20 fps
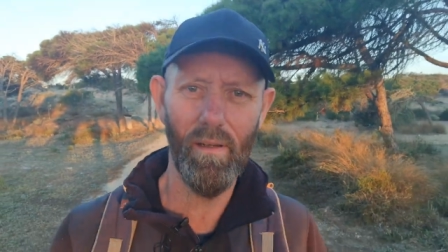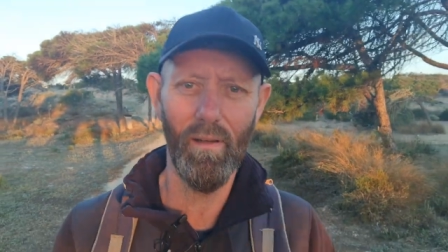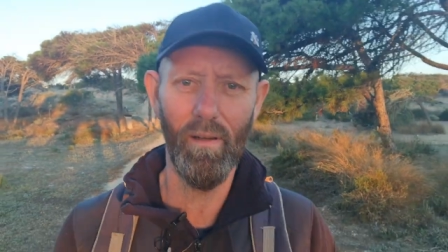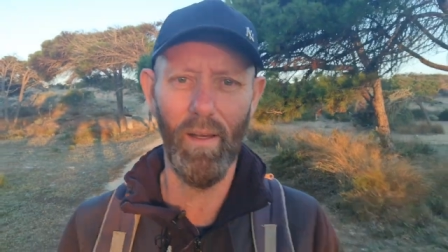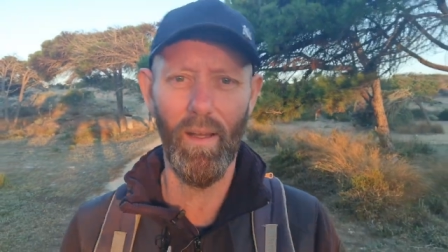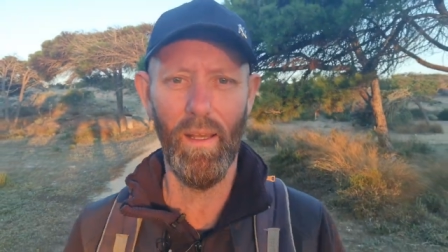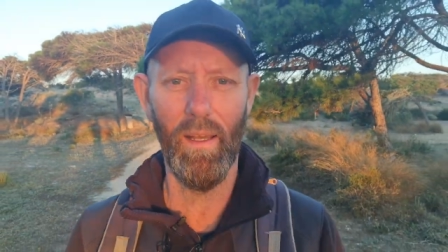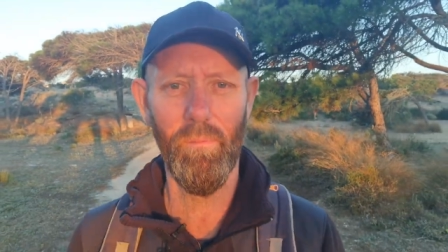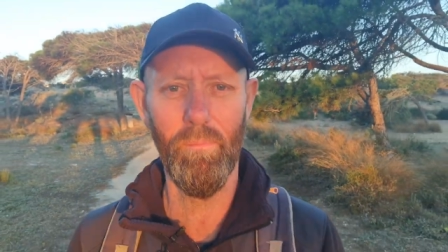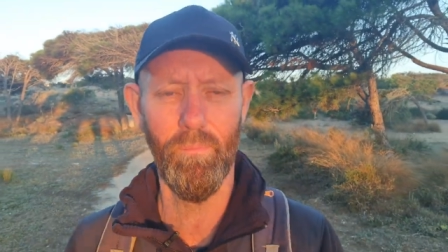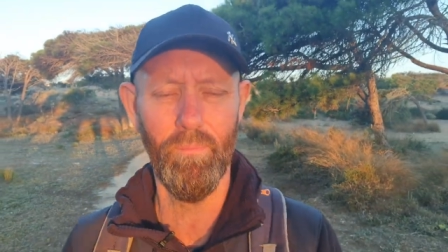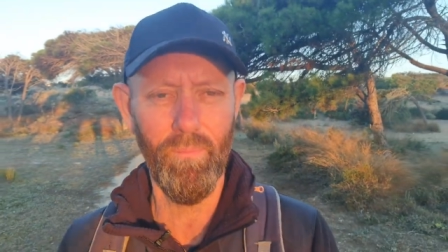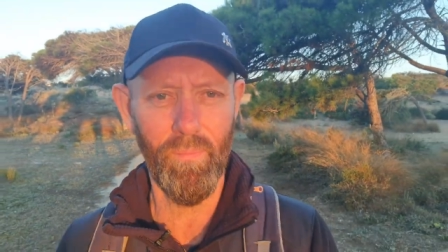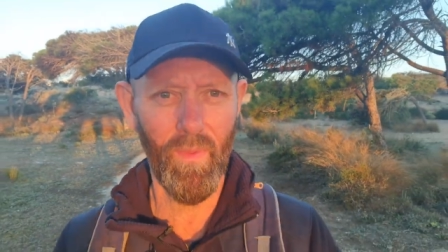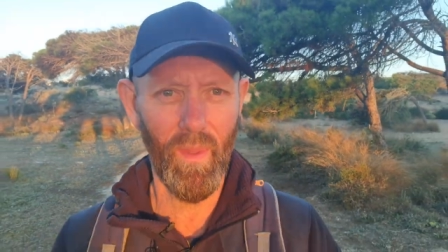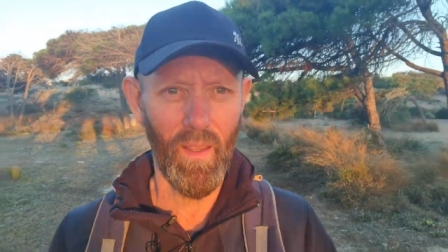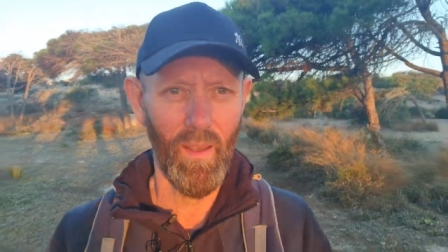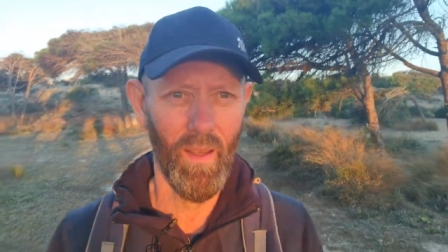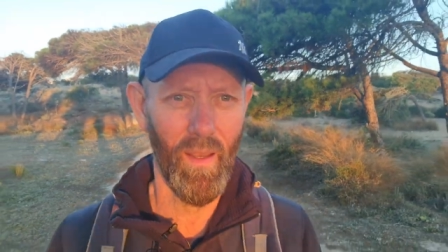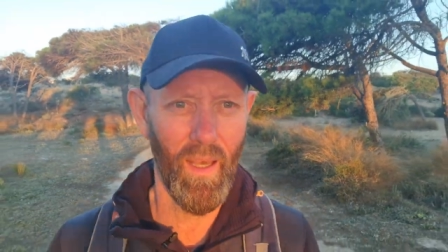Um,
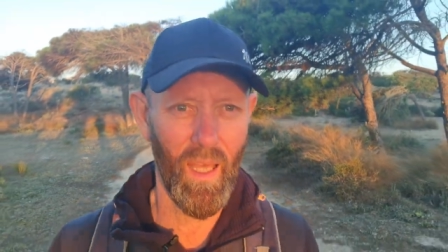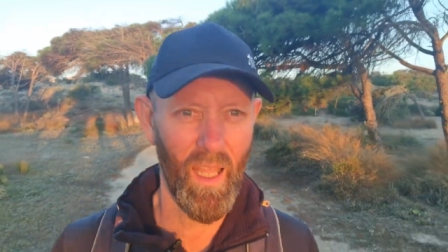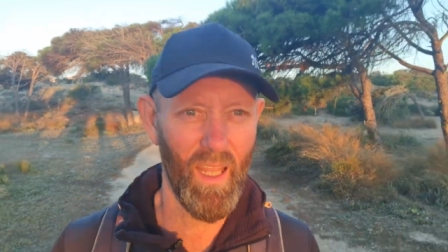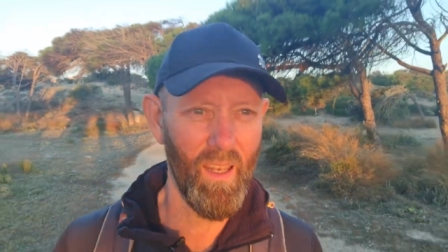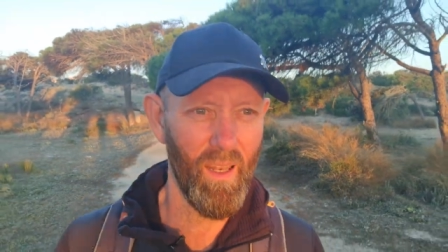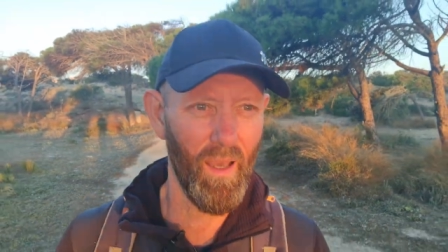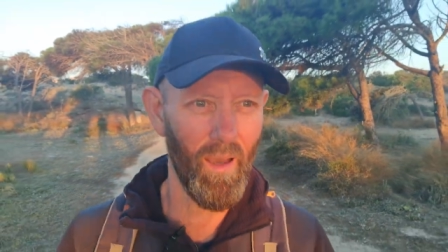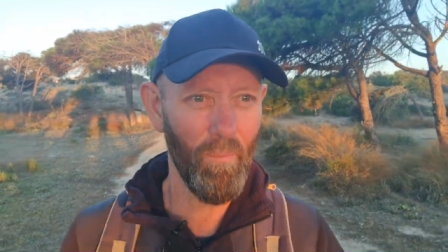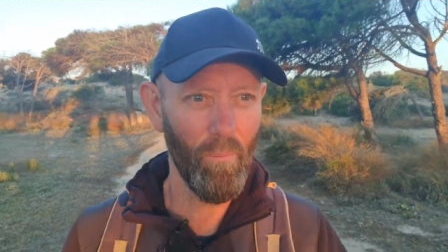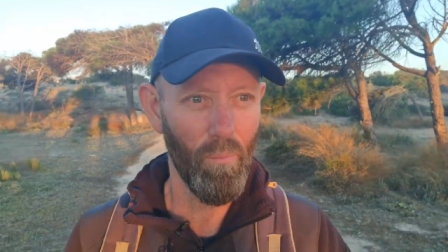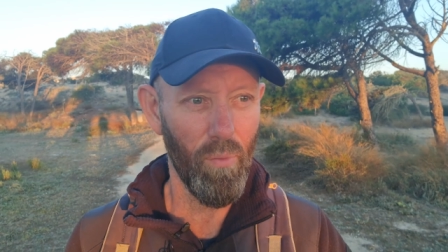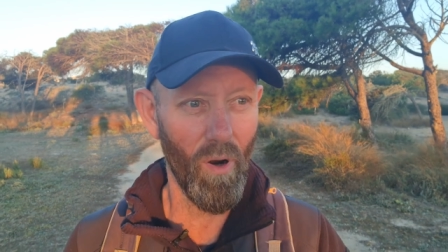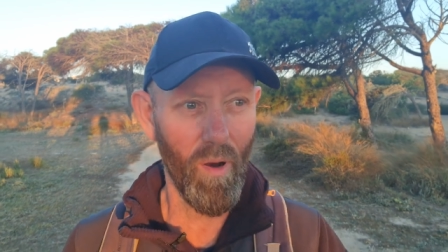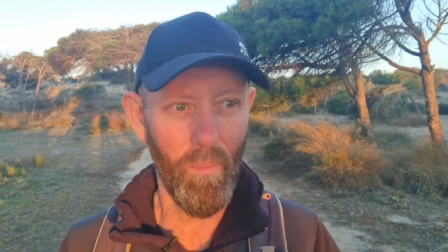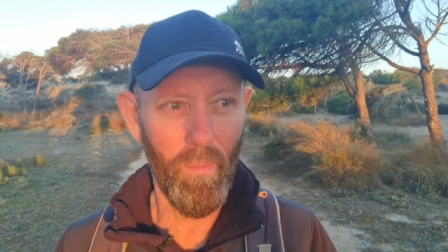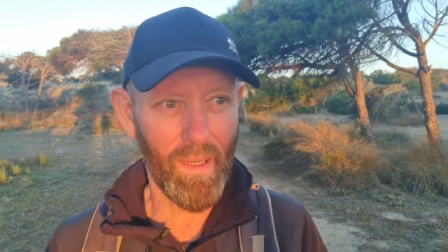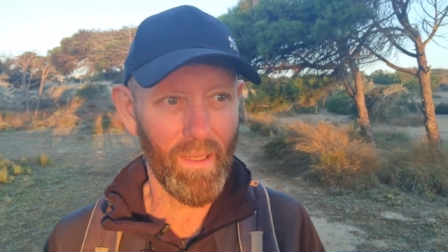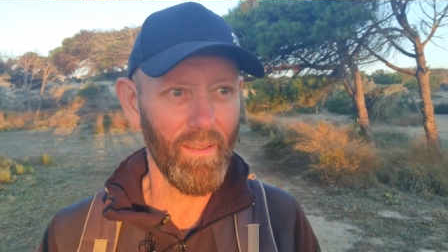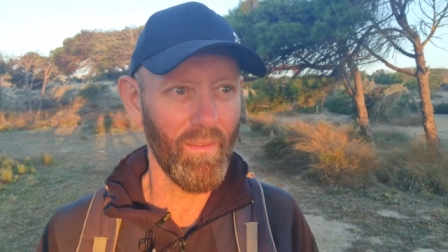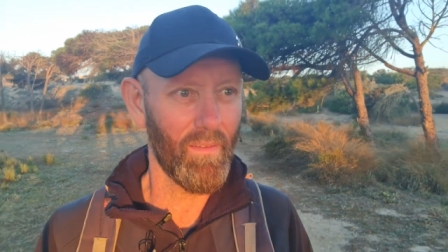and, I'm brought
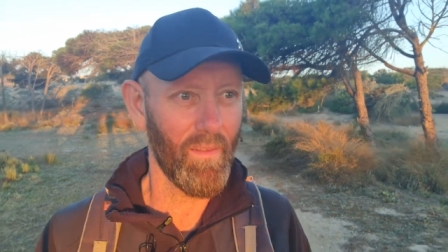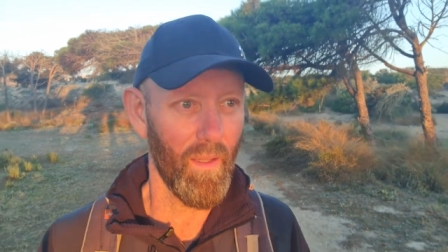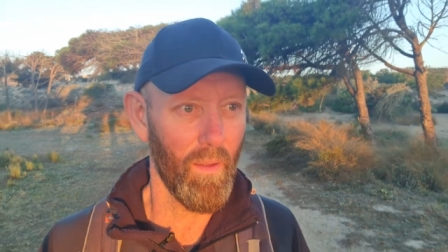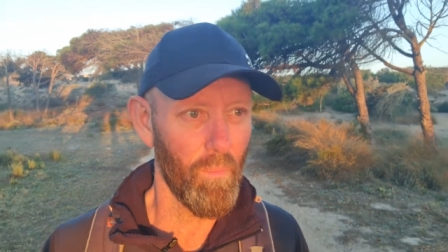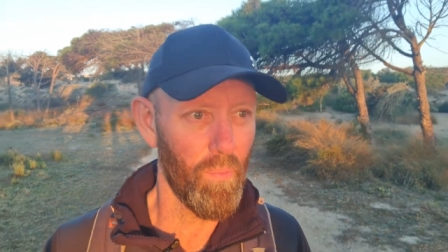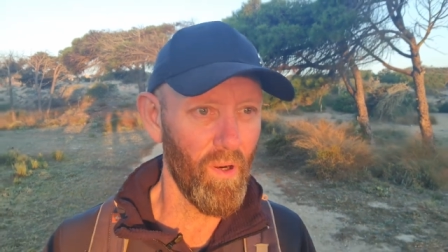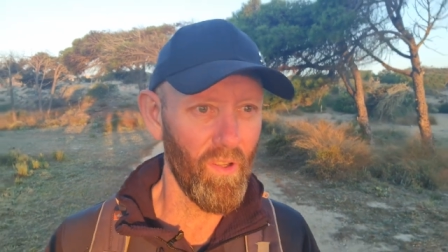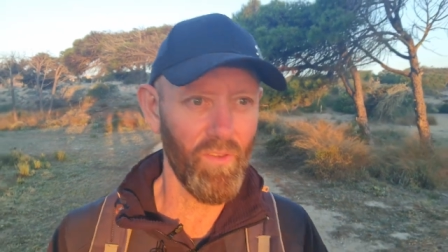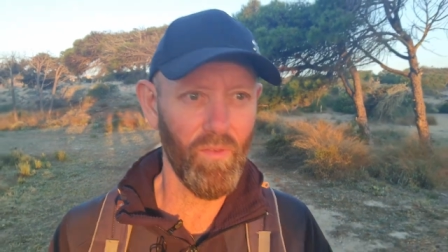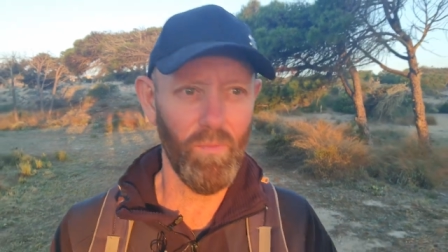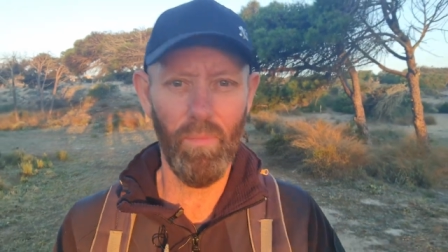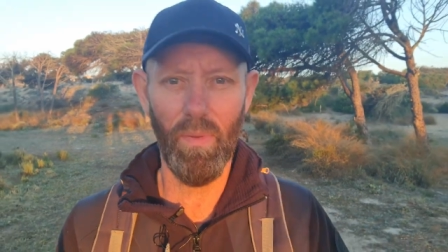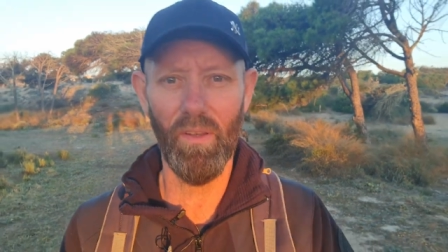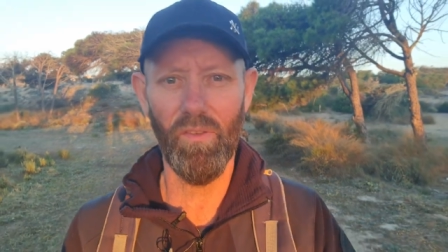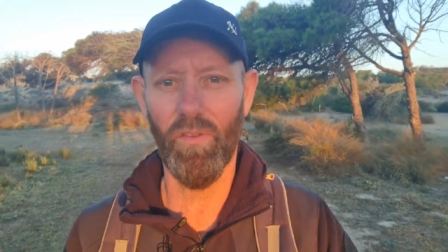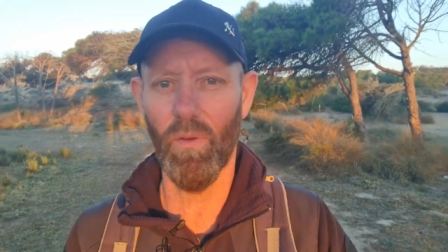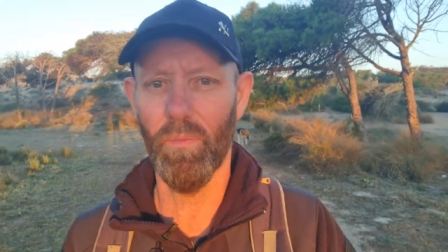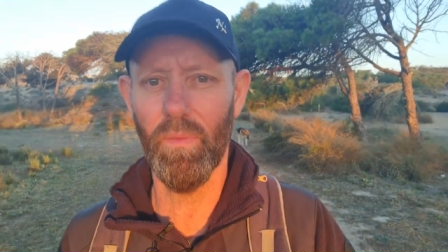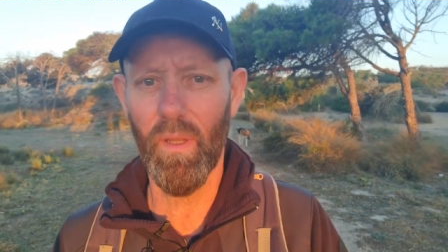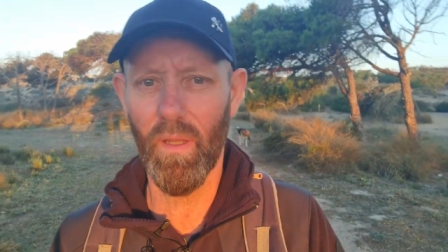back into the present by
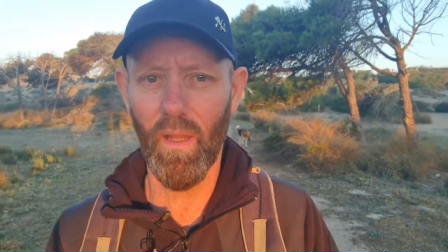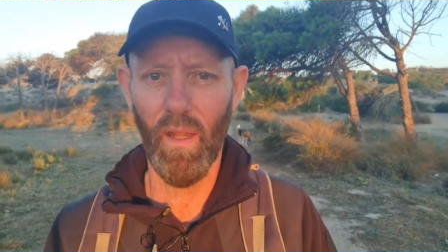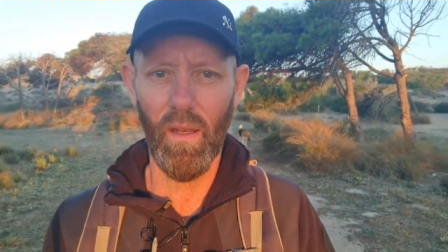something